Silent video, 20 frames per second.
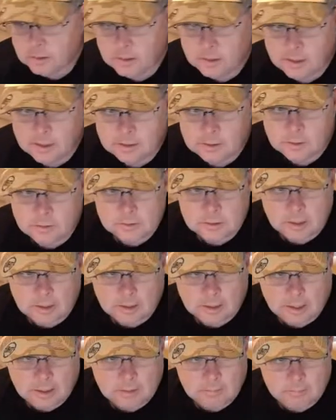
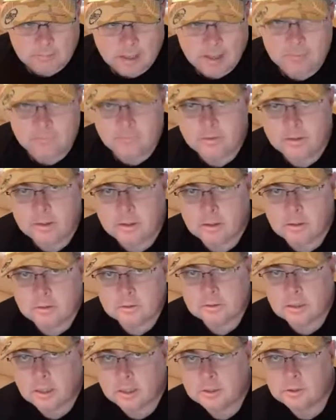usually a lot of my
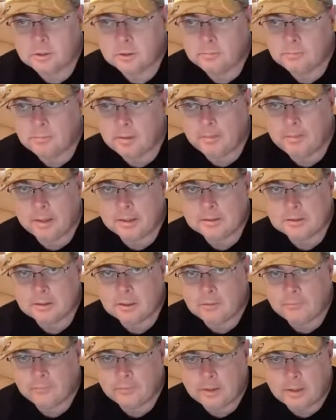videos I shoot
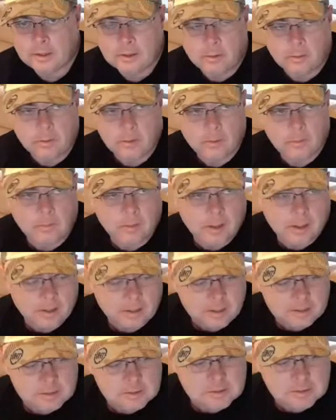by myself, and I don't
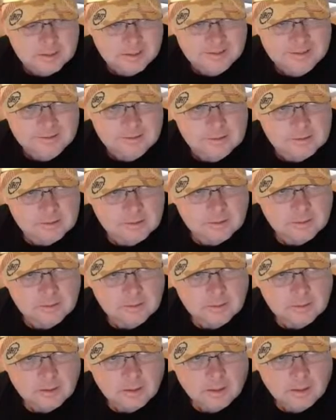know why. That just
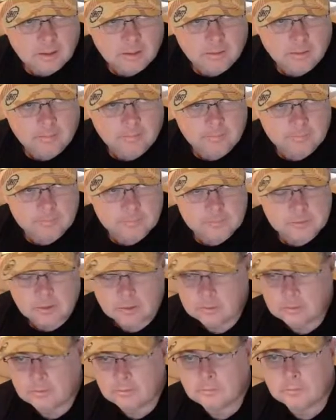is.
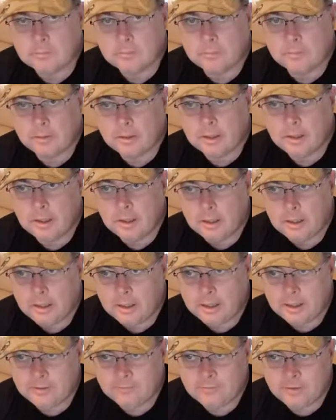So
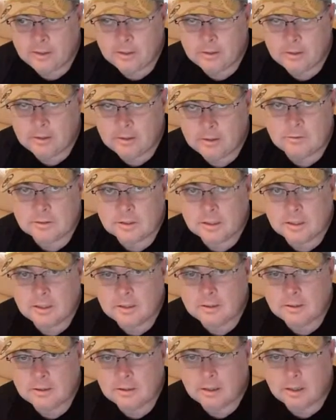any video
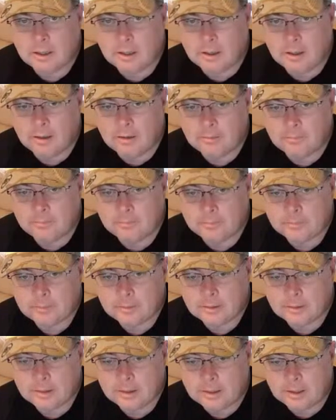you see,
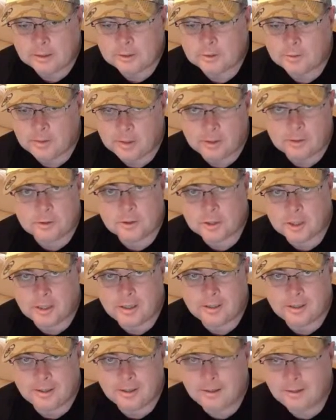unless you
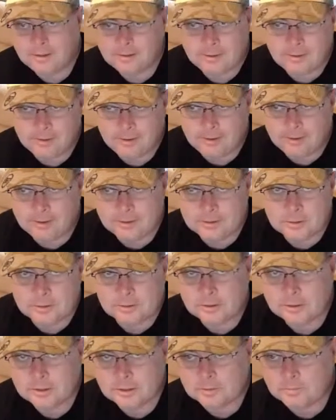hear Shelly in it,
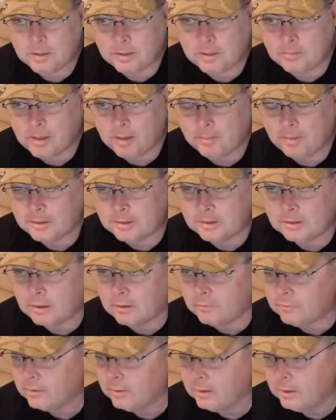it's usually just me
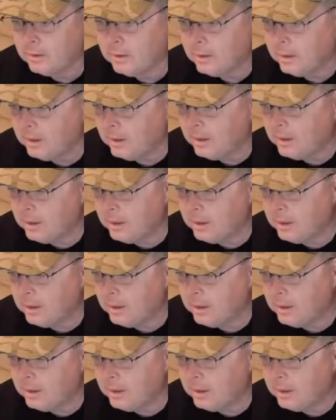by myself.